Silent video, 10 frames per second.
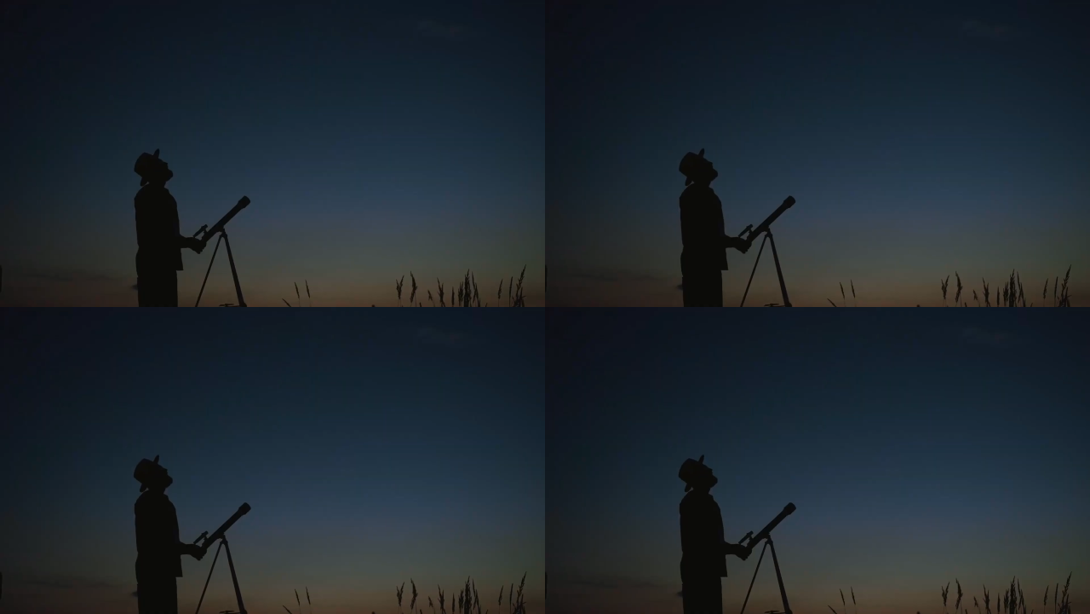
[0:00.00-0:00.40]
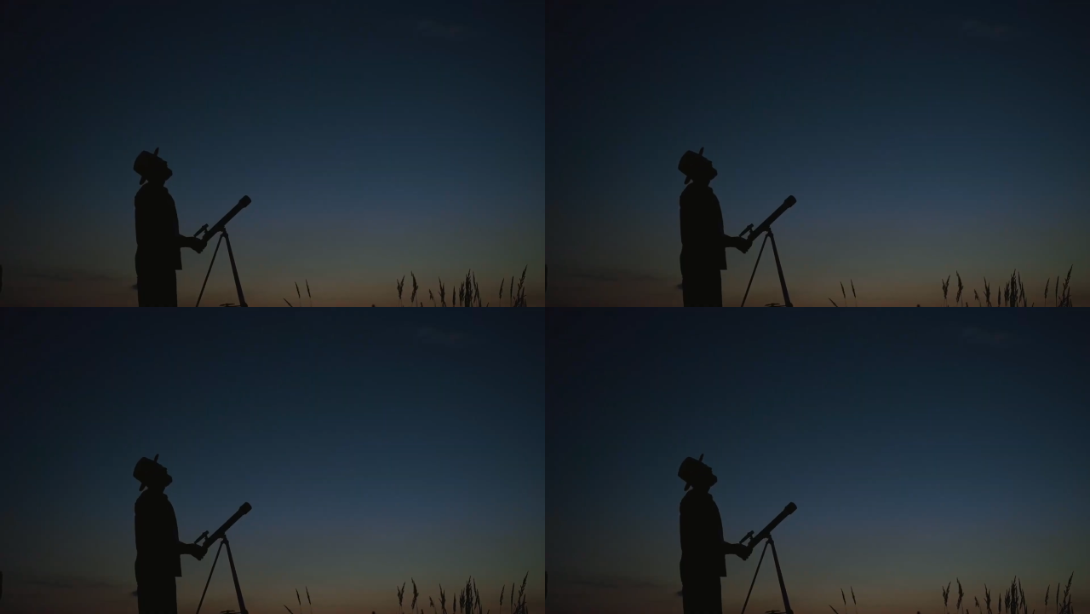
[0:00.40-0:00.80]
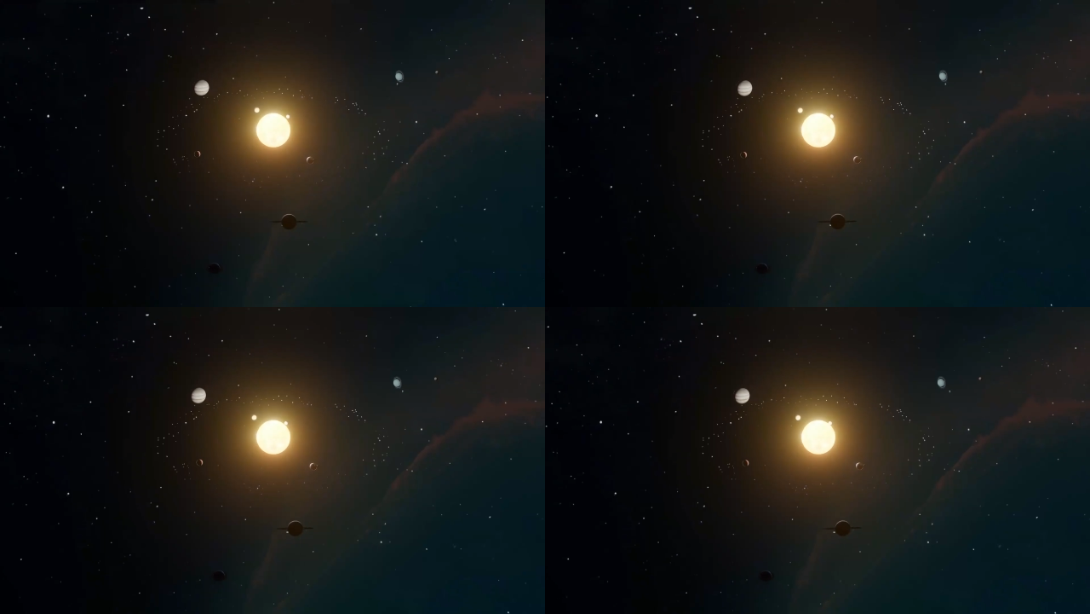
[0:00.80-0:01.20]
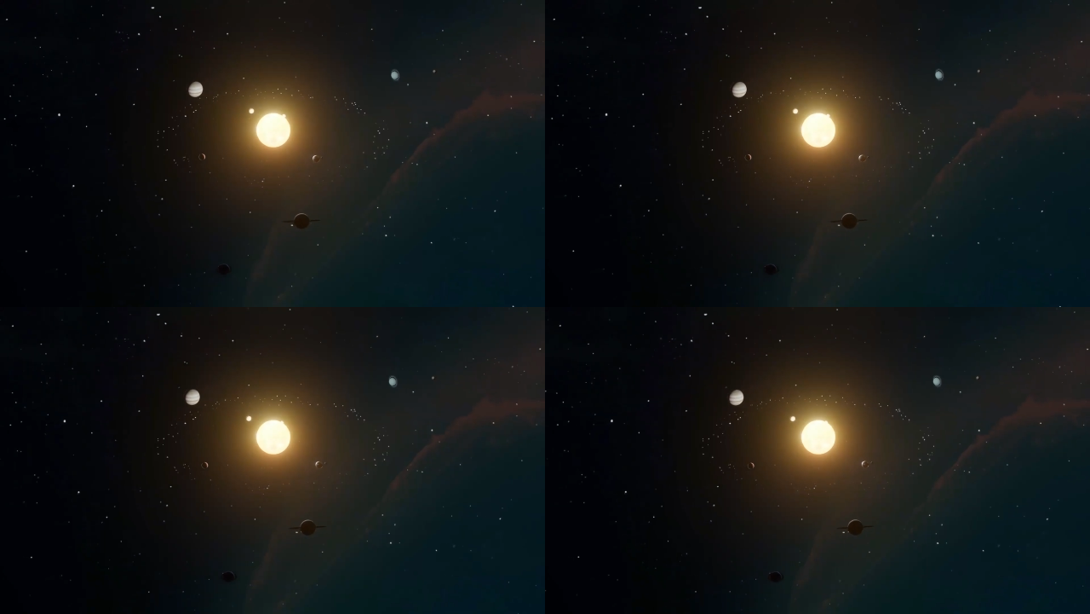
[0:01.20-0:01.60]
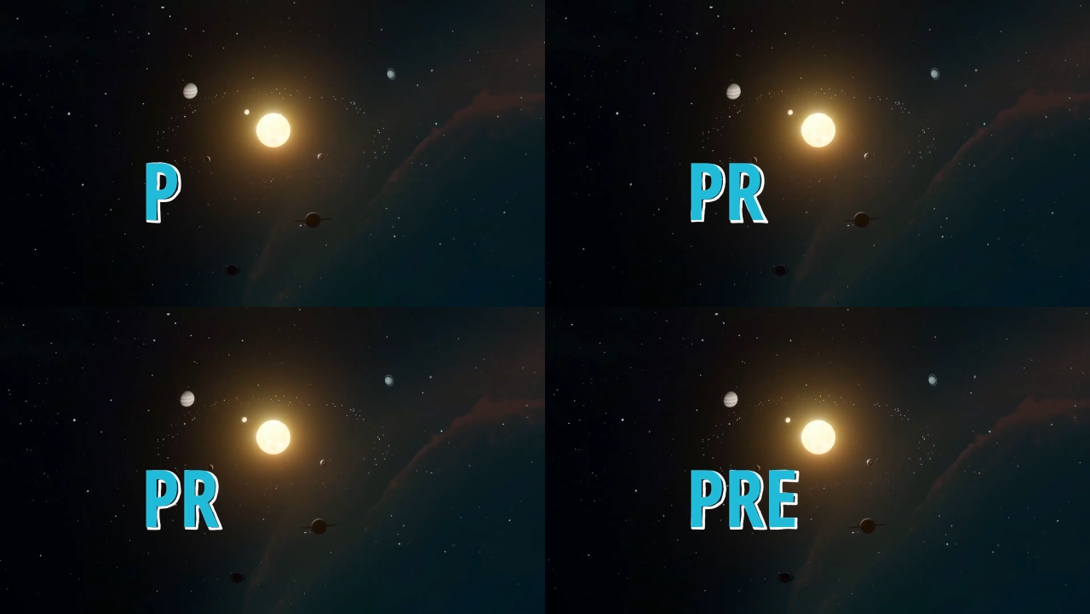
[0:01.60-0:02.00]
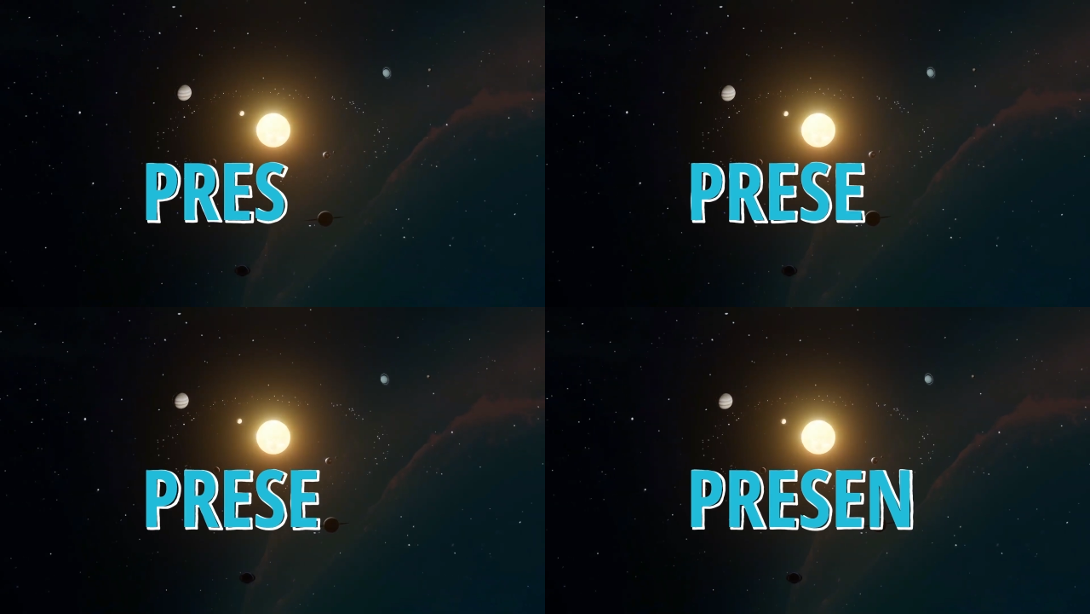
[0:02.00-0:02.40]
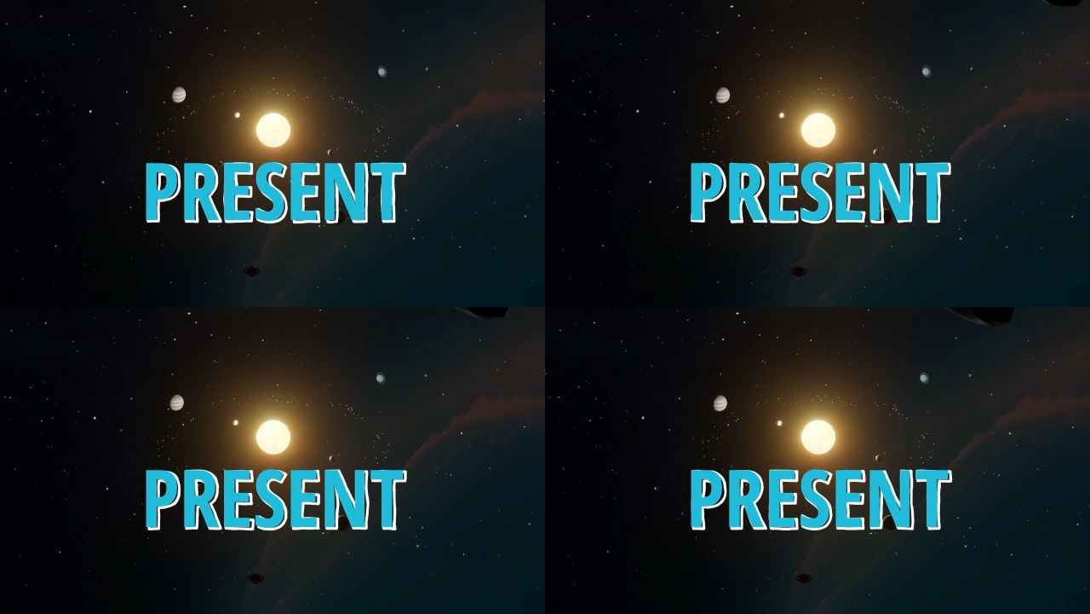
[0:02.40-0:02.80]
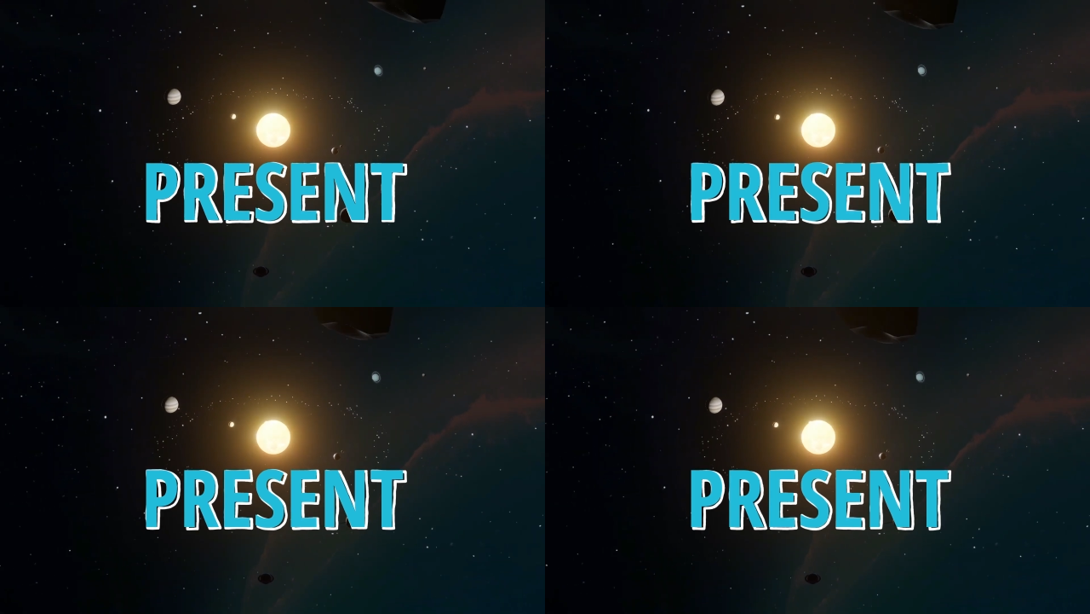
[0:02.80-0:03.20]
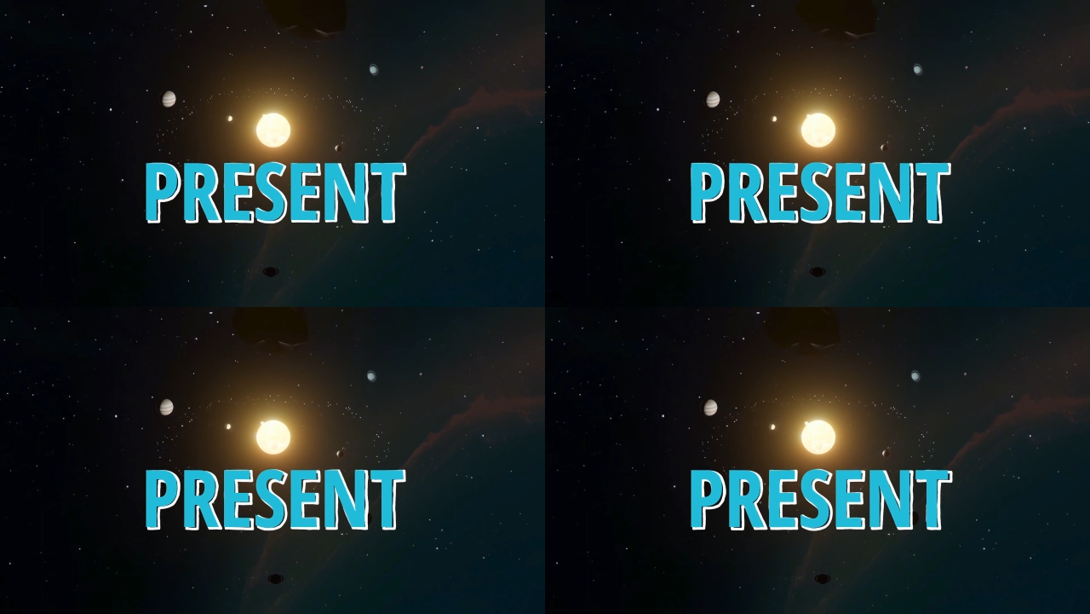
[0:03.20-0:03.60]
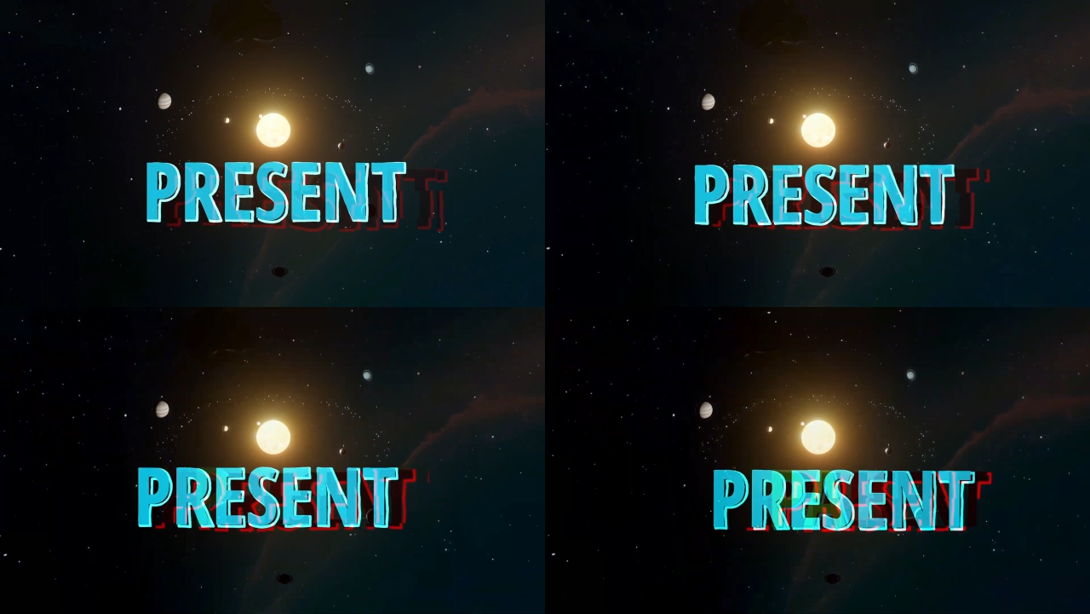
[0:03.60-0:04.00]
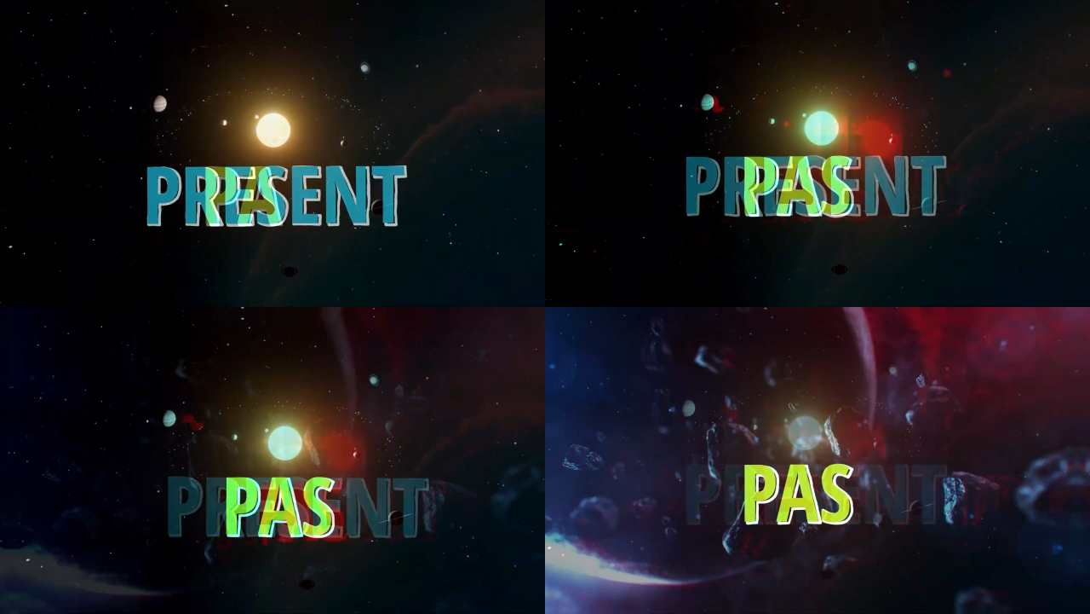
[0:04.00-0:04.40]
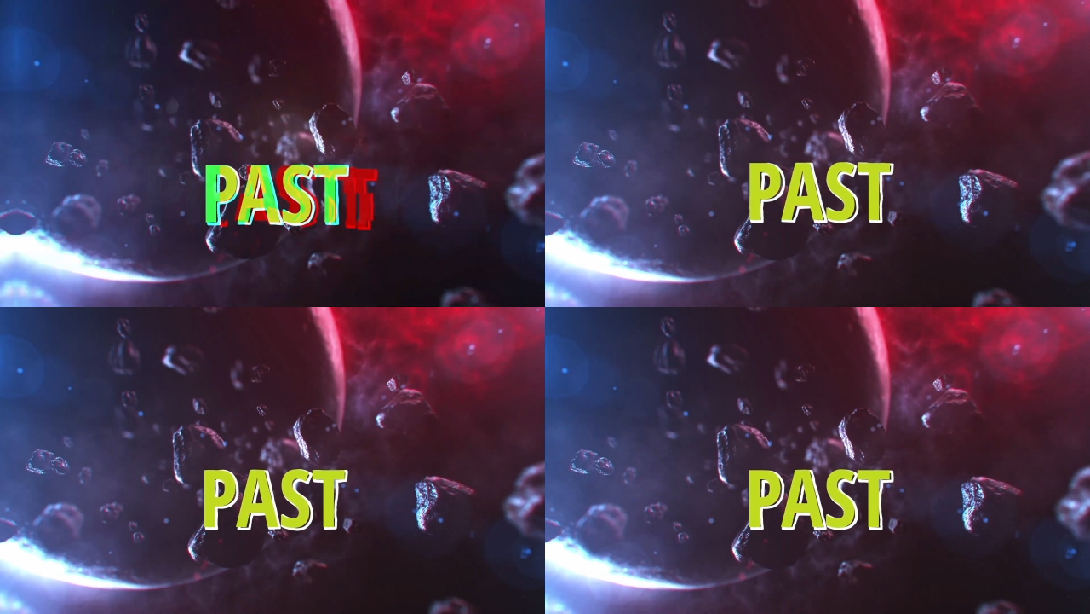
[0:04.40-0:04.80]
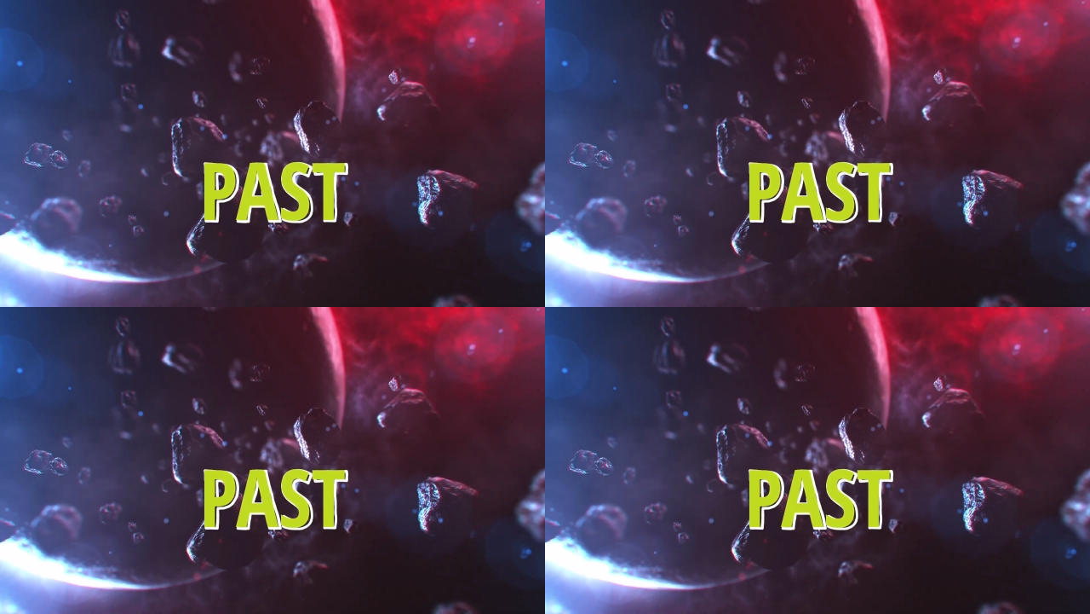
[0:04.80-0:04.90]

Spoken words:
(no speaker visible)